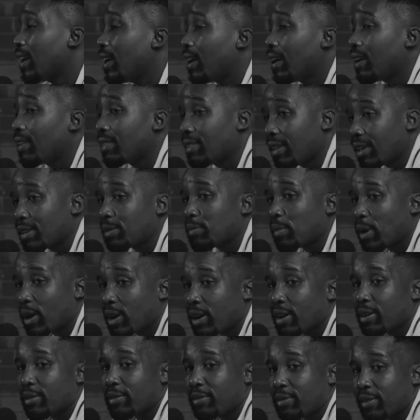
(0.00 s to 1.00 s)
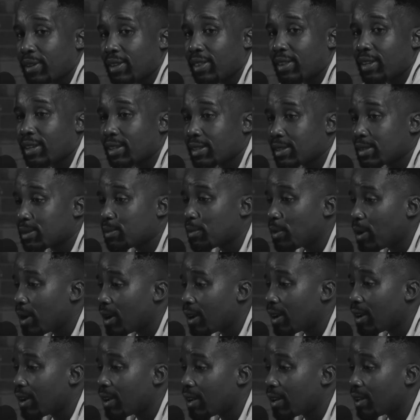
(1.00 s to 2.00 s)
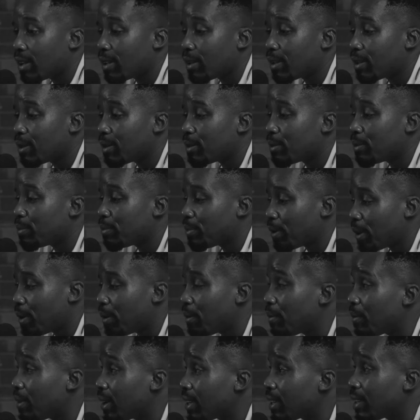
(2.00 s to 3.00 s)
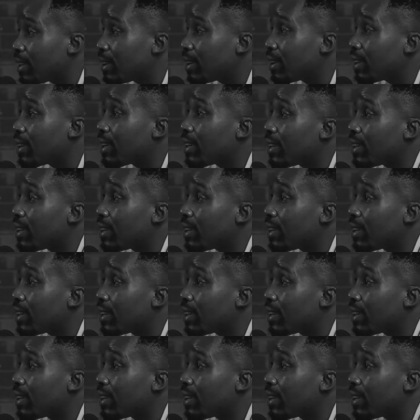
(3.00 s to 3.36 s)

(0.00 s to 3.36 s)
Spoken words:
Yeah. That's my girlfriend. That's my baby mother.